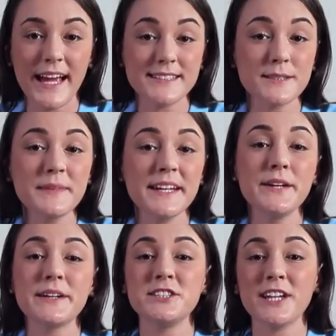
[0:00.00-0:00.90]
It's something
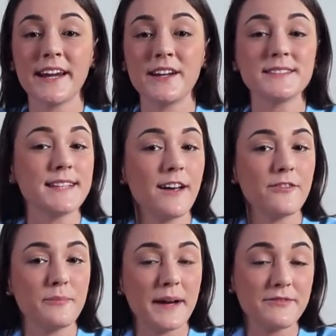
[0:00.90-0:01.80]
you can check
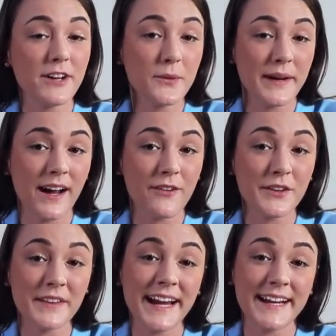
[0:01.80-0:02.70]
yourself by following our
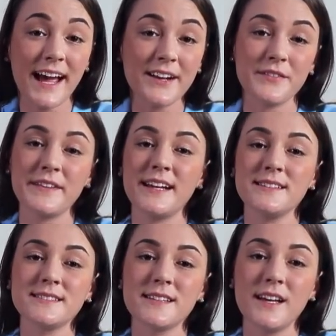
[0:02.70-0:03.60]
online guide on
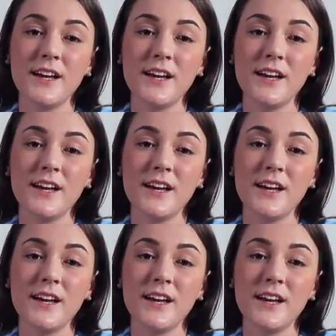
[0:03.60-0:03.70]
this.